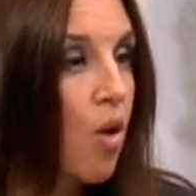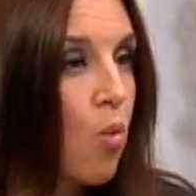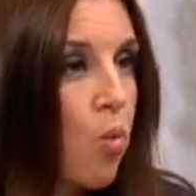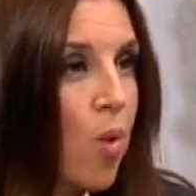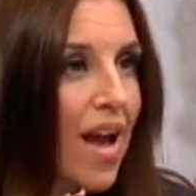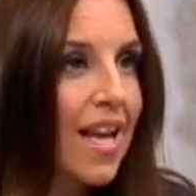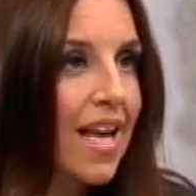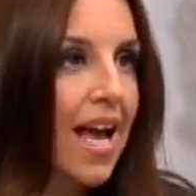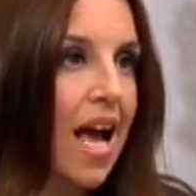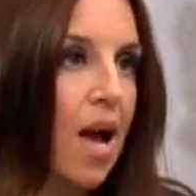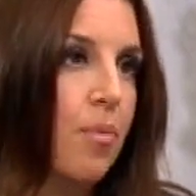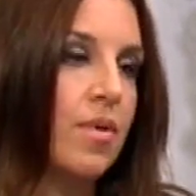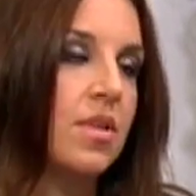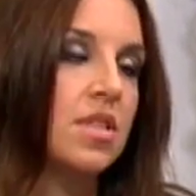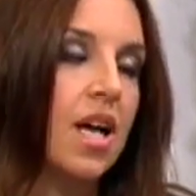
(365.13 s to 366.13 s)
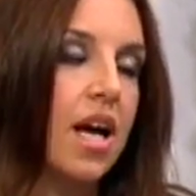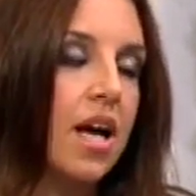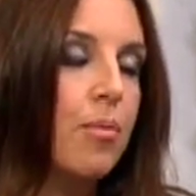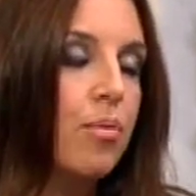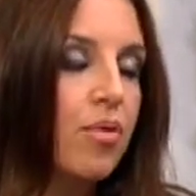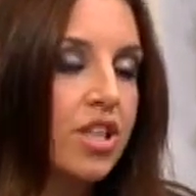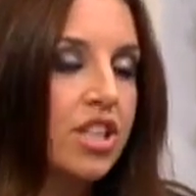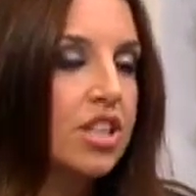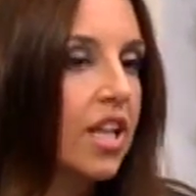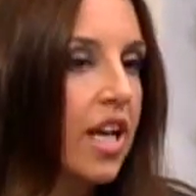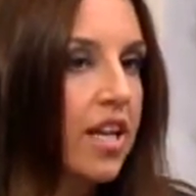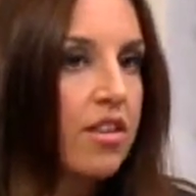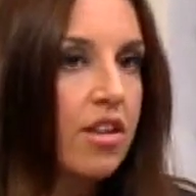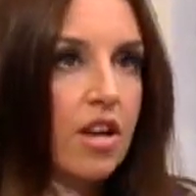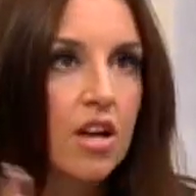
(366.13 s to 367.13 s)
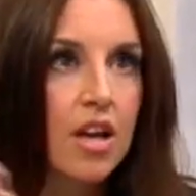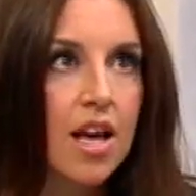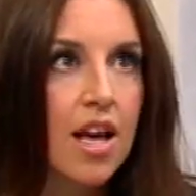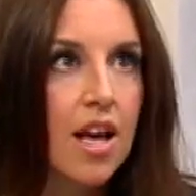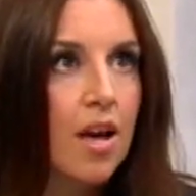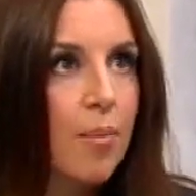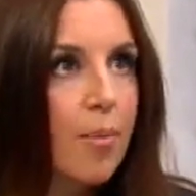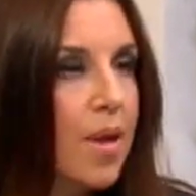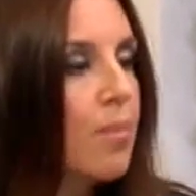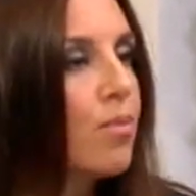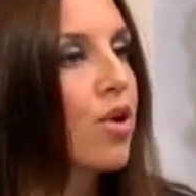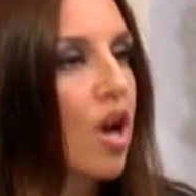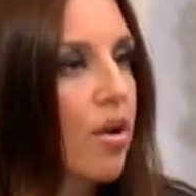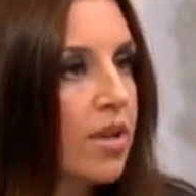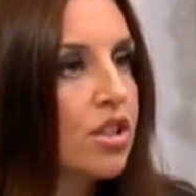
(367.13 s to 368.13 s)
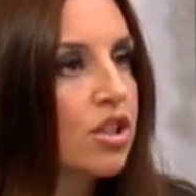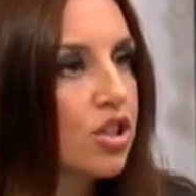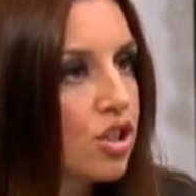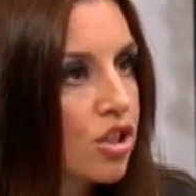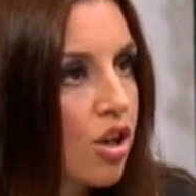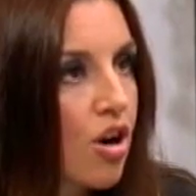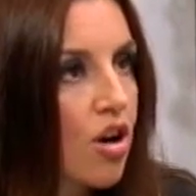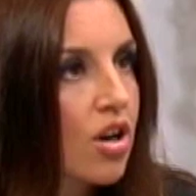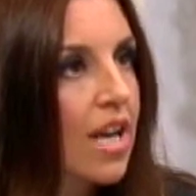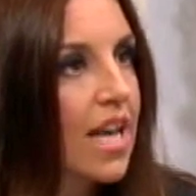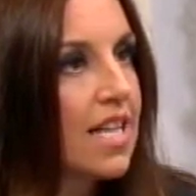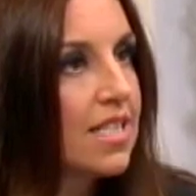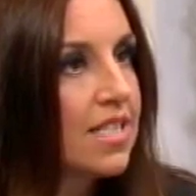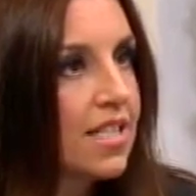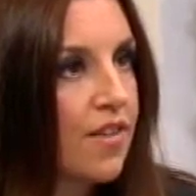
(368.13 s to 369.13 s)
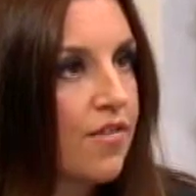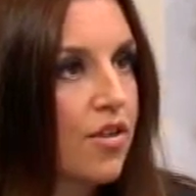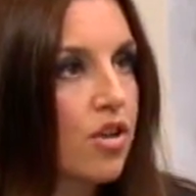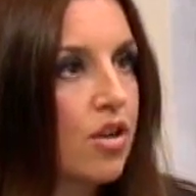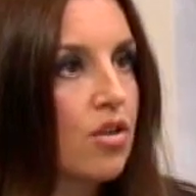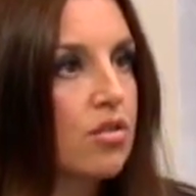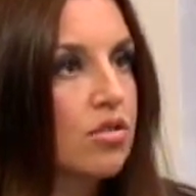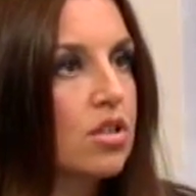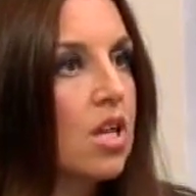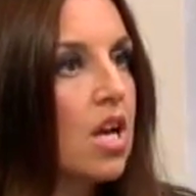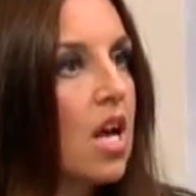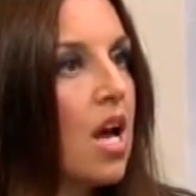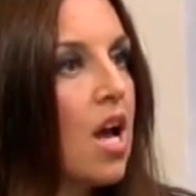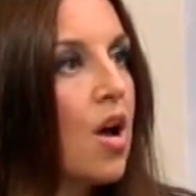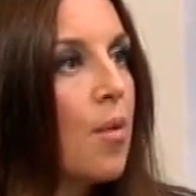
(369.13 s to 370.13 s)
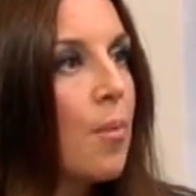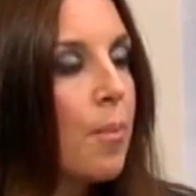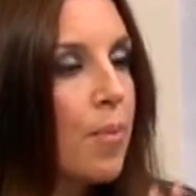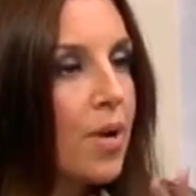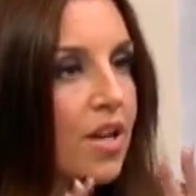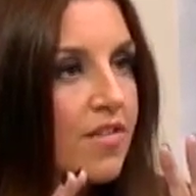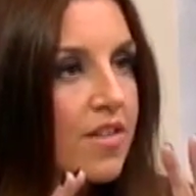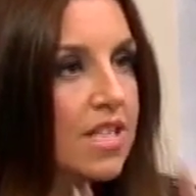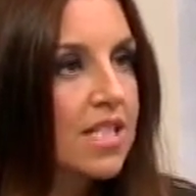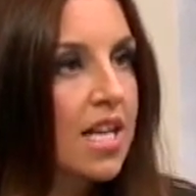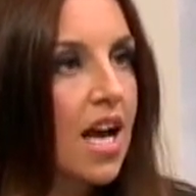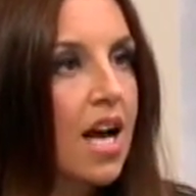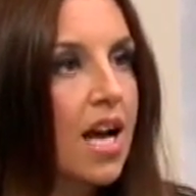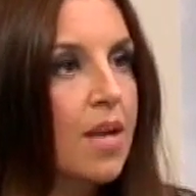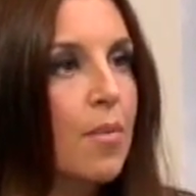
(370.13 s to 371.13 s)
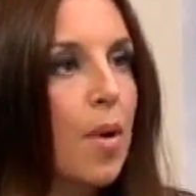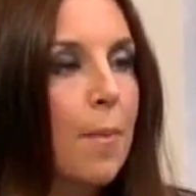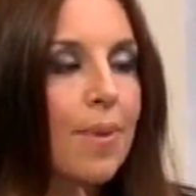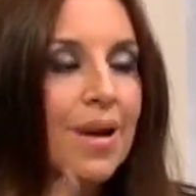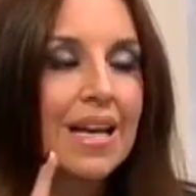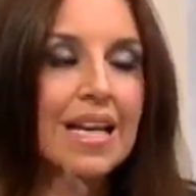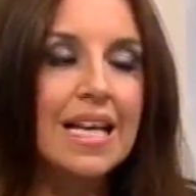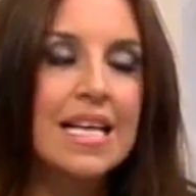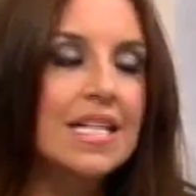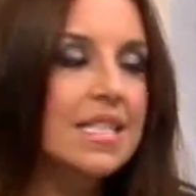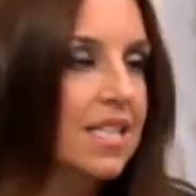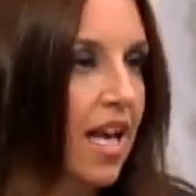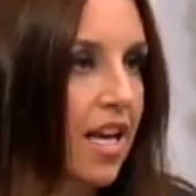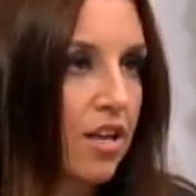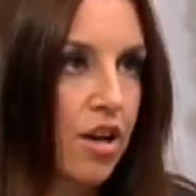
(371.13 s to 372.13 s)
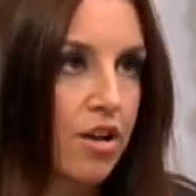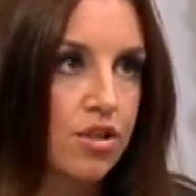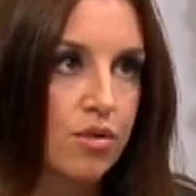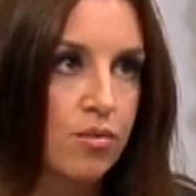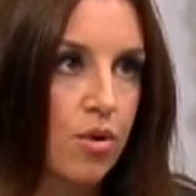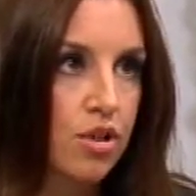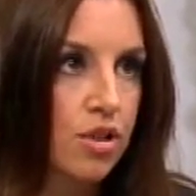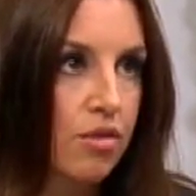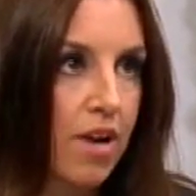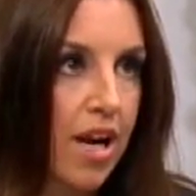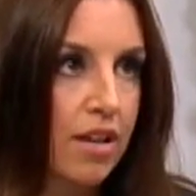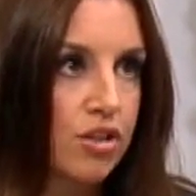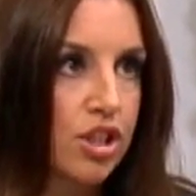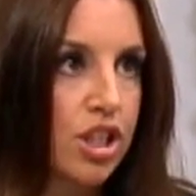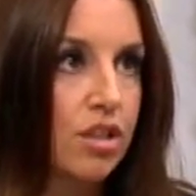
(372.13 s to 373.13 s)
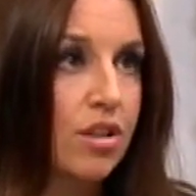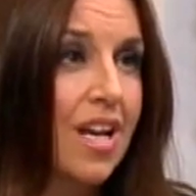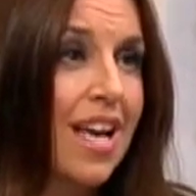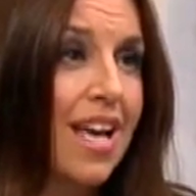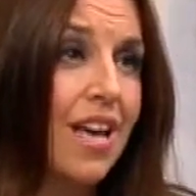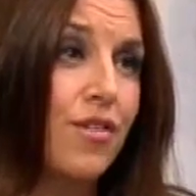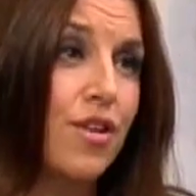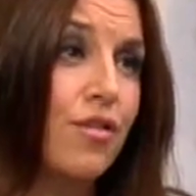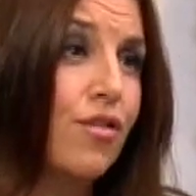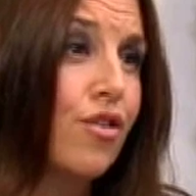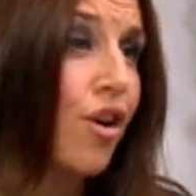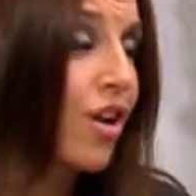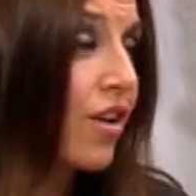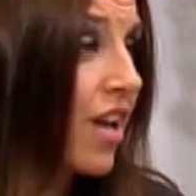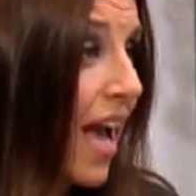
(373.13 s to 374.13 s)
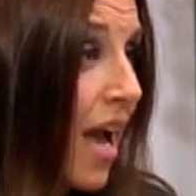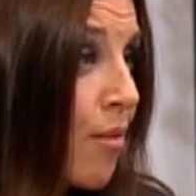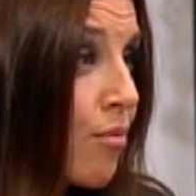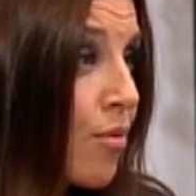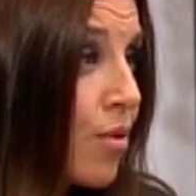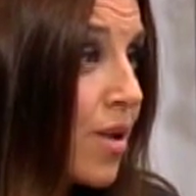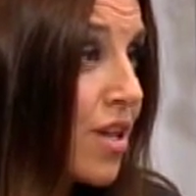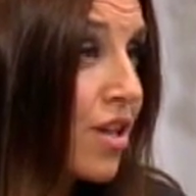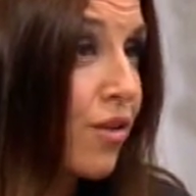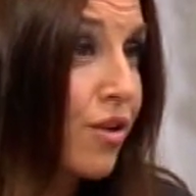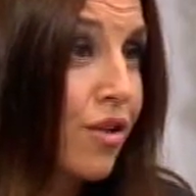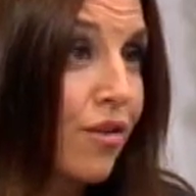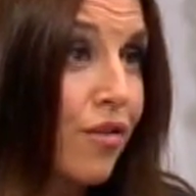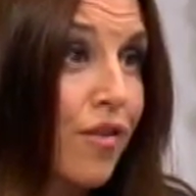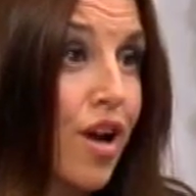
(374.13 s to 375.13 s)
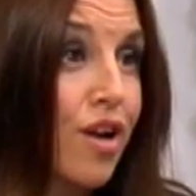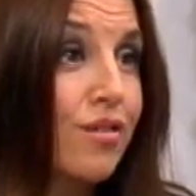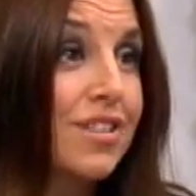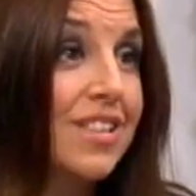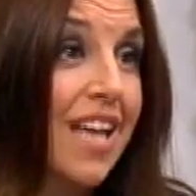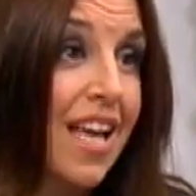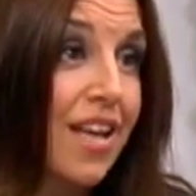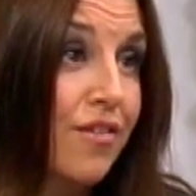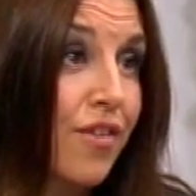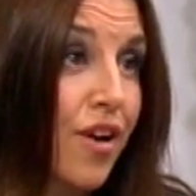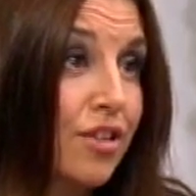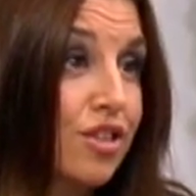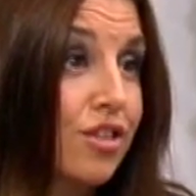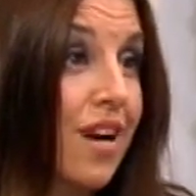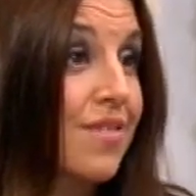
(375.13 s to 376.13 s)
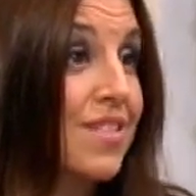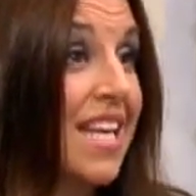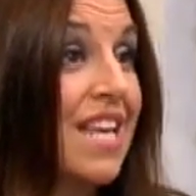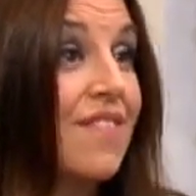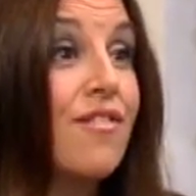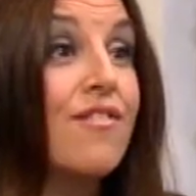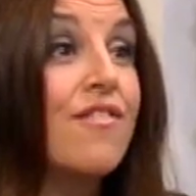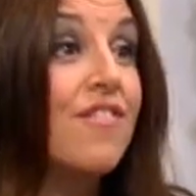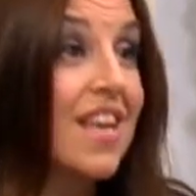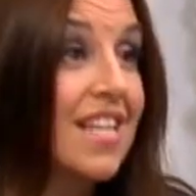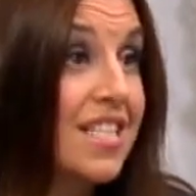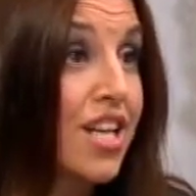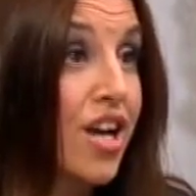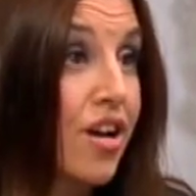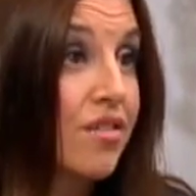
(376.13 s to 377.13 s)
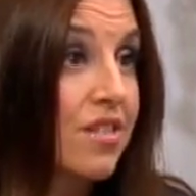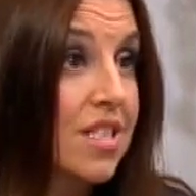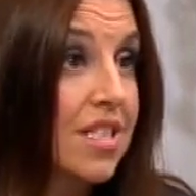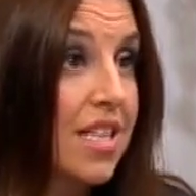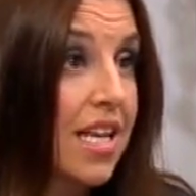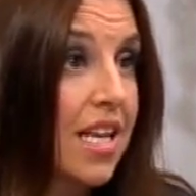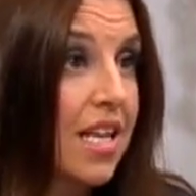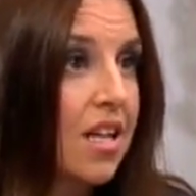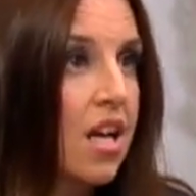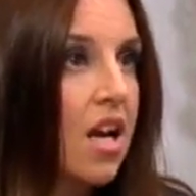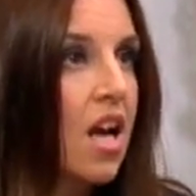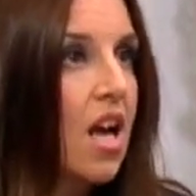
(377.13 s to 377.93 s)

When it happens, I appreciate that people go into shock. It's difficult. But at the time, please take note of what's around you. If you've got a camera with you on your phone, take photographs, even video the scene.